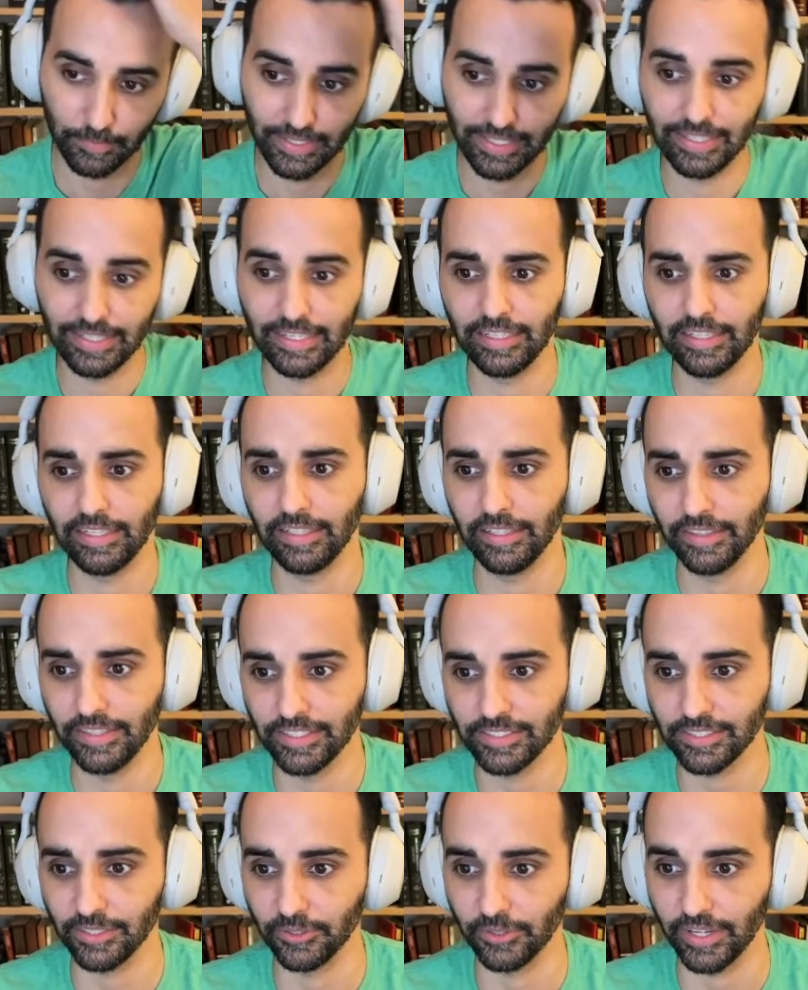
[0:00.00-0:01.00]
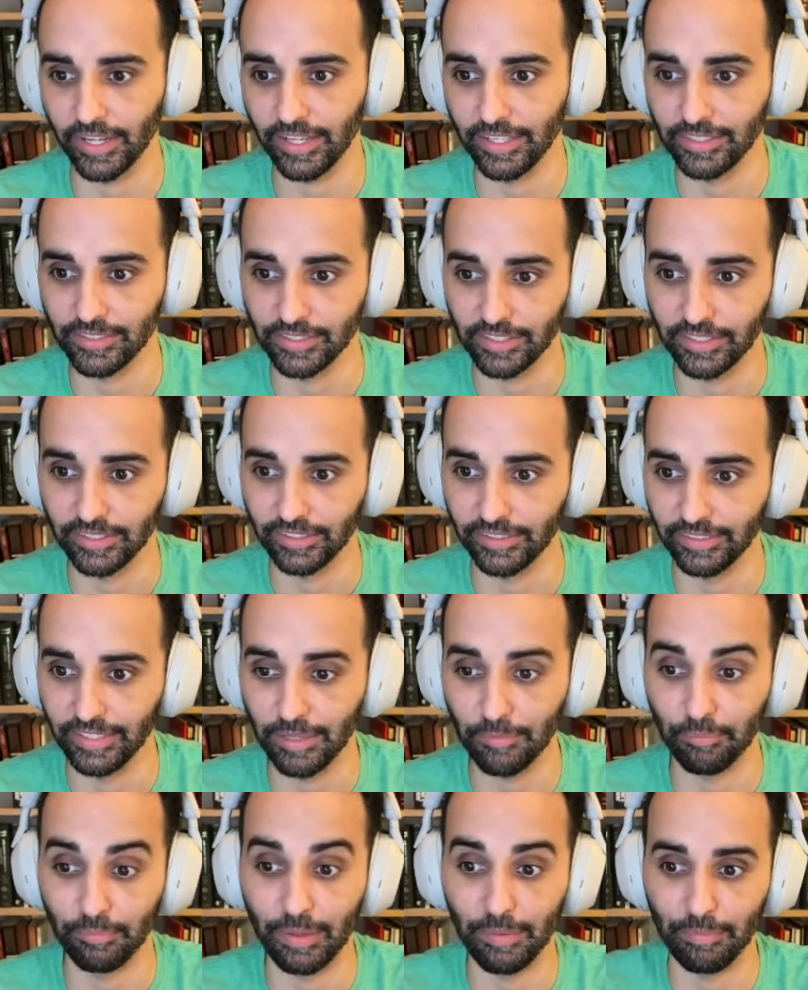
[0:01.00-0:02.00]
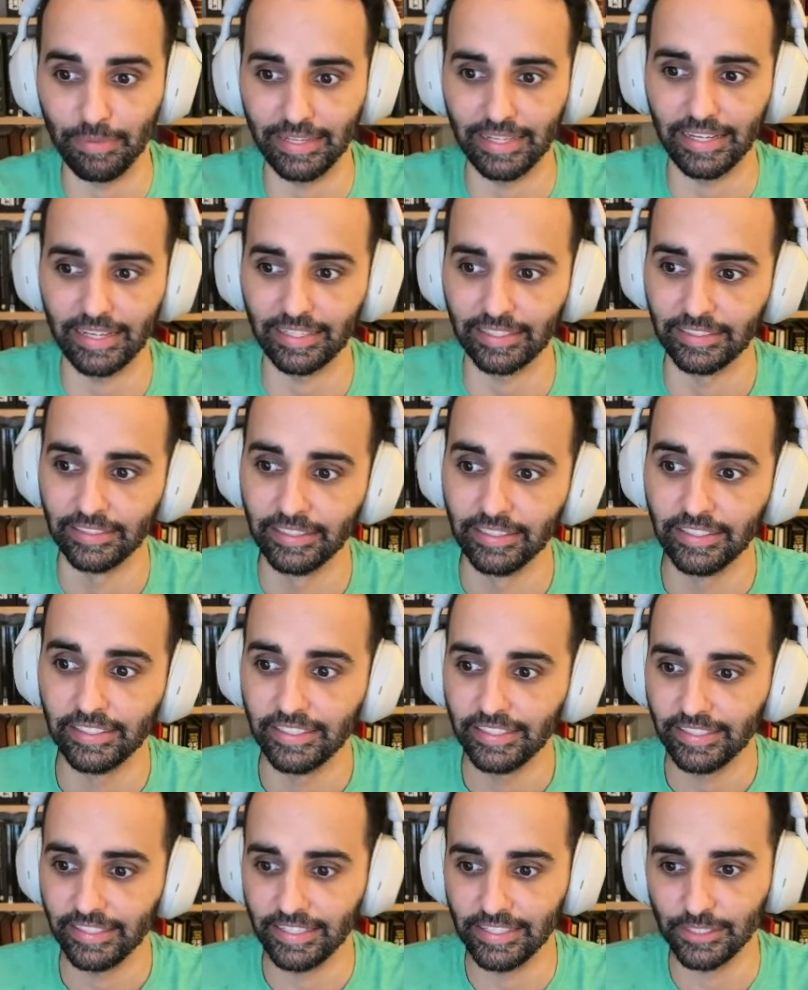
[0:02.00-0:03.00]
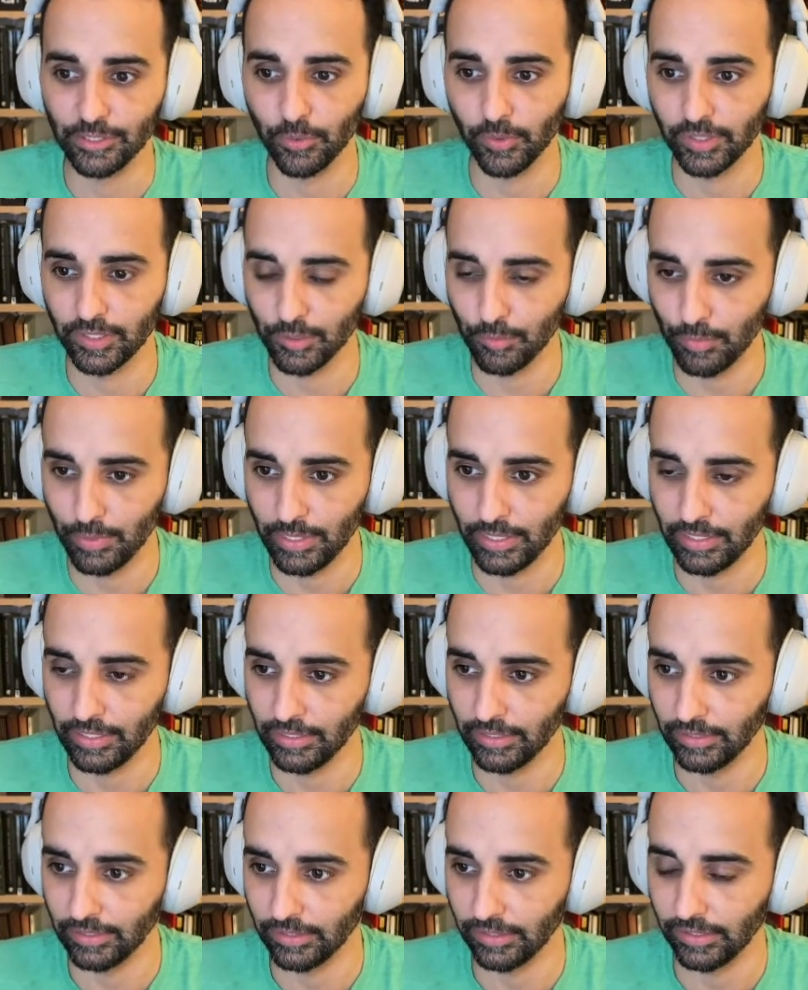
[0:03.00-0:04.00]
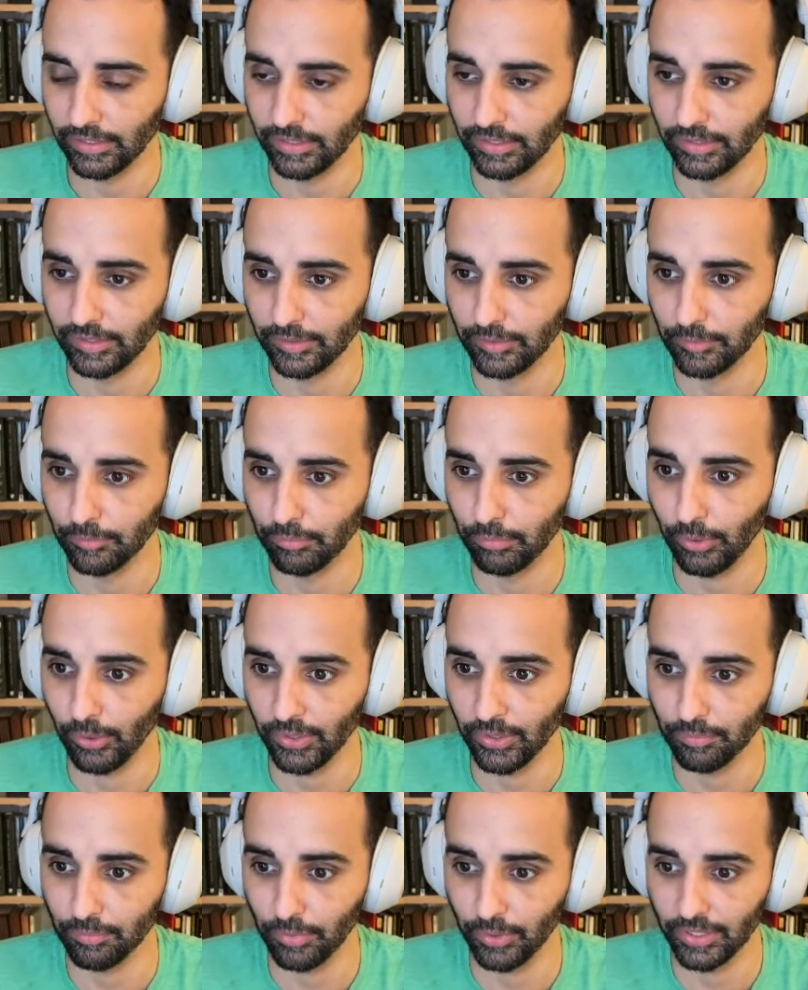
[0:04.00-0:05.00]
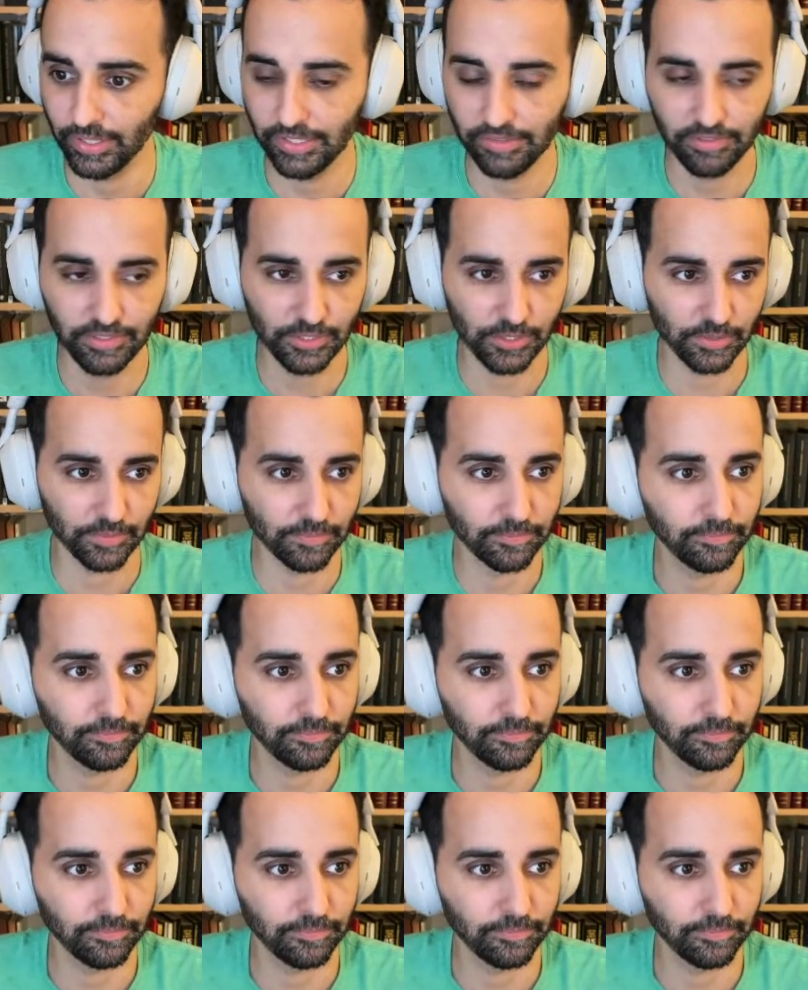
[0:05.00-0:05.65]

And this little guy is that big guy. He's going to be part of the adventure,